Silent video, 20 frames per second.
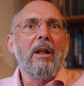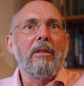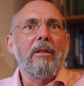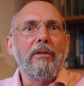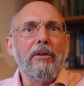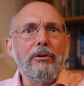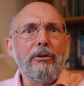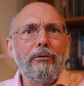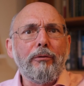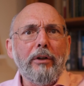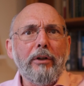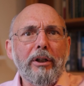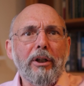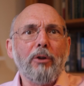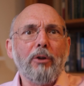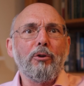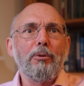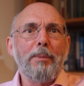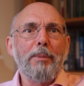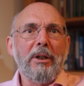This
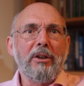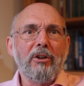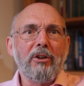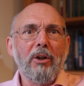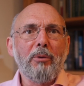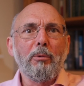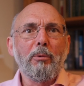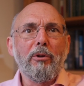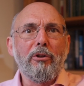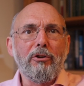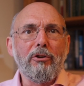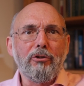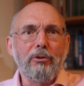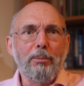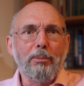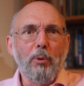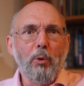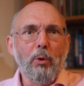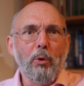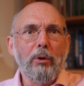video is being done with the
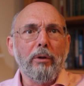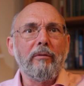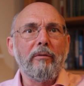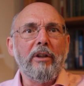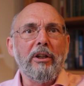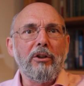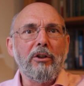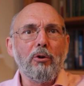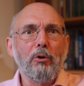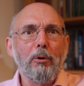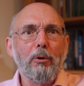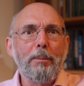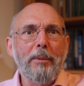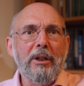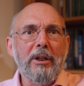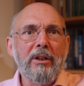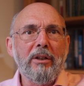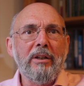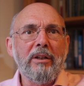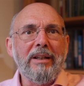support of the
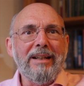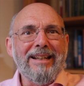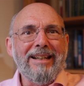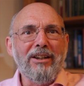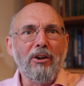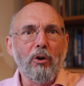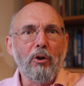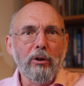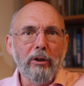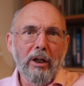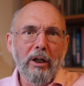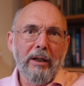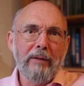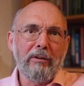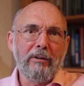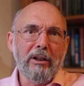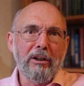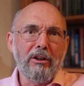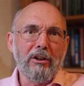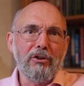European
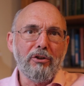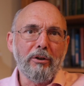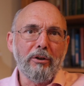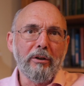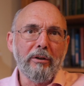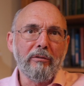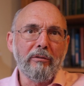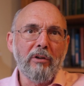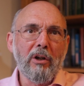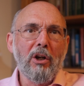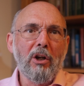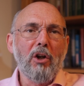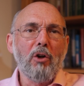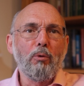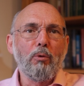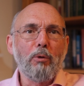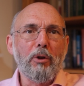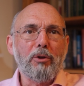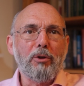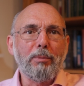E-Archiving Initiative,
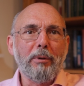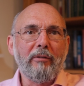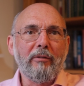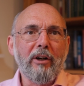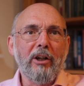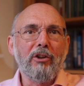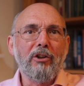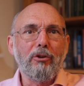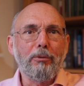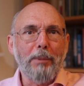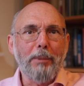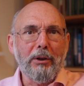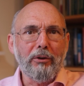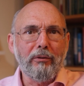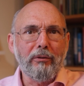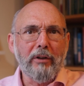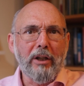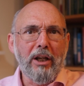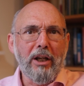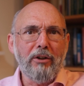which provides
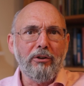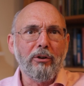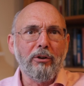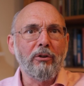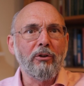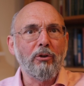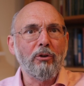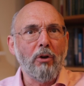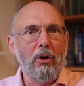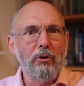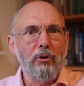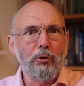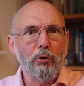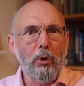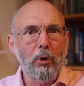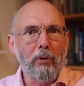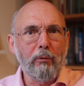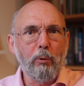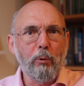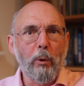specifications,
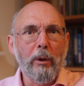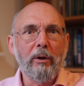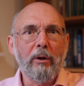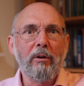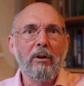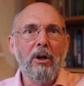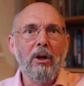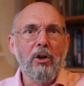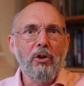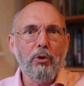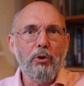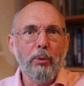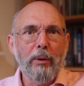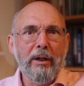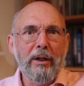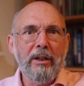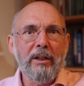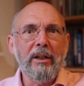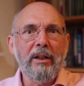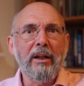software,
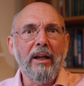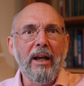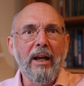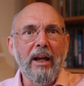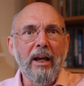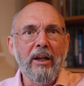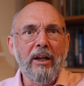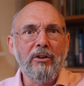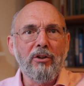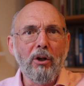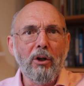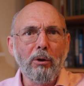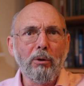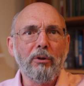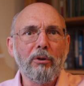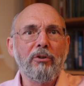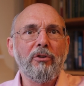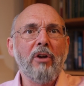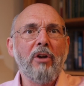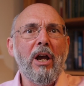training, and
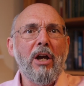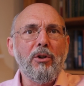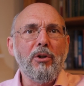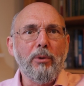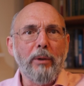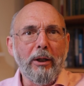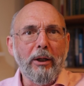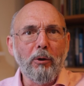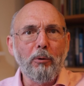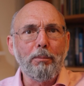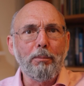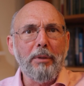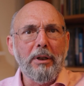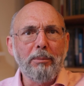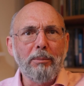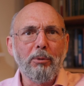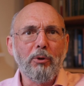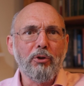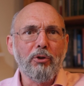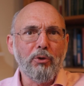knowledge to help
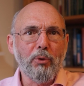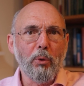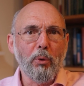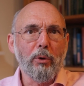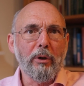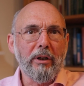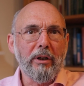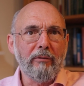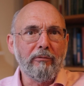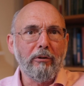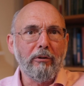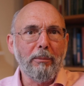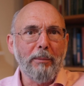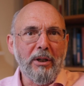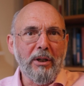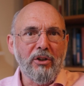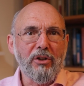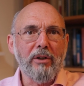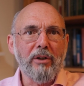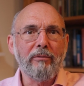people store
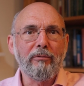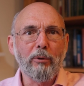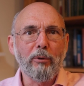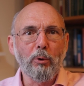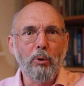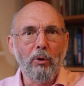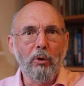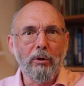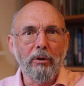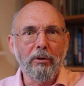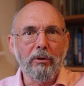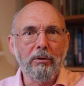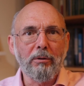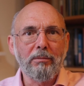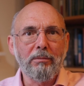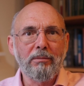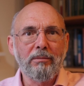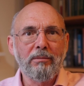information for longer.